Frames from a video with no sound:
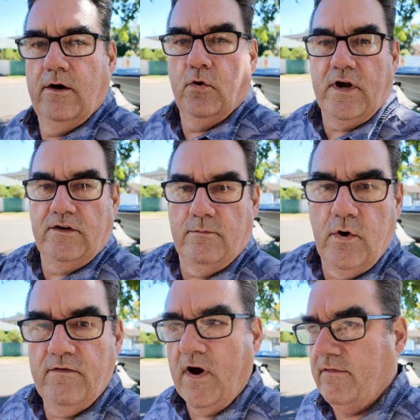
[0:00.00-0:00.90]
looking to
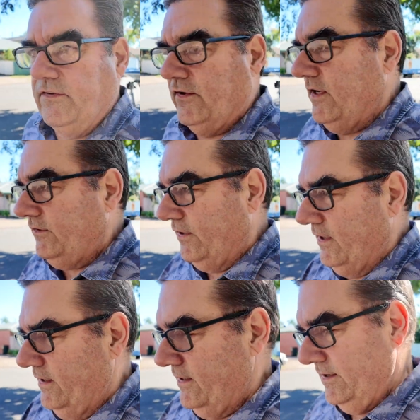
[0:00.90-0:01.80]
move overseas,
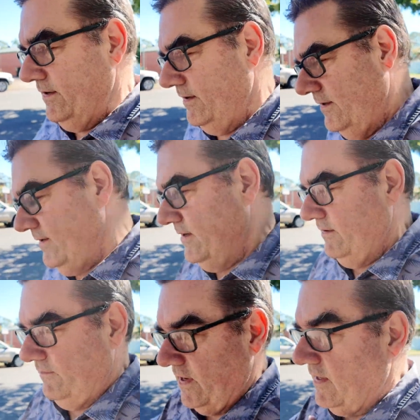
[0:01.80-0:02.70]

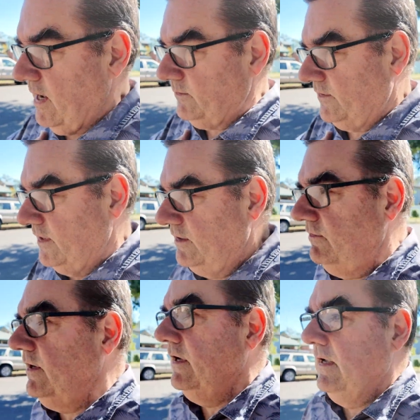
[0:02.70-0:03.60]
VietnamSteve,
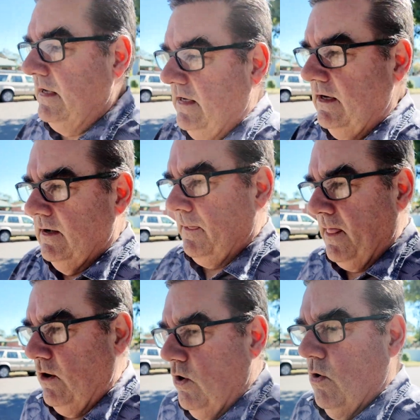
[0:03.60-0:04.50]

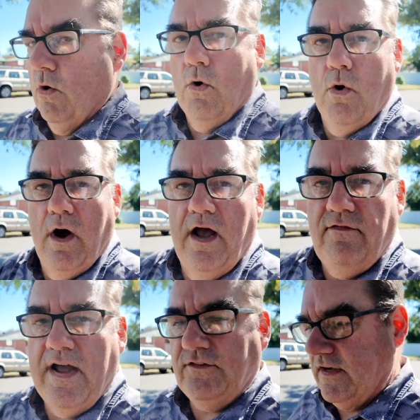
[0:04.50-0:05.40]
or have
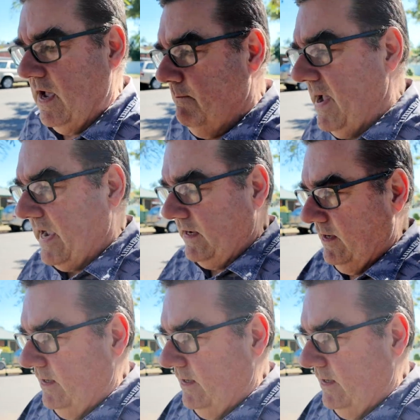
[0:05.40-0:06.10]
had to come back